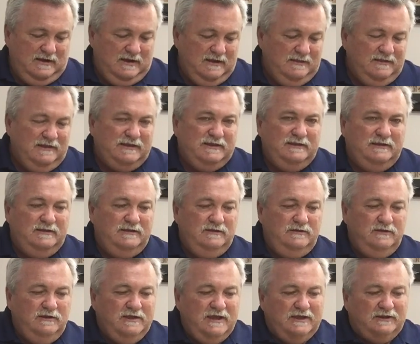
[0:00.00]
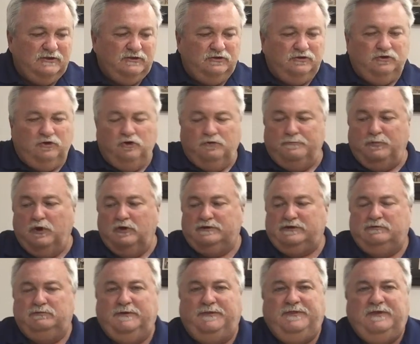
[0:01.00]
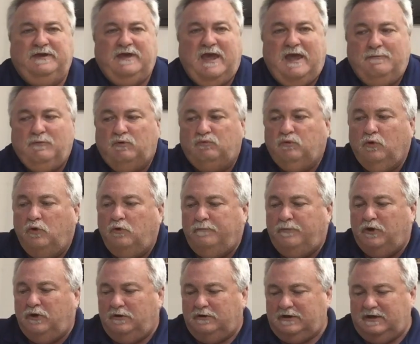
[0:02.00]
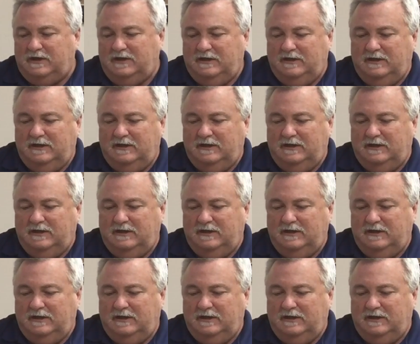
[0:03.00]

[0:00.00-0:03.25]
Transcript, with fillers: in the, you get two books with the game, a rule book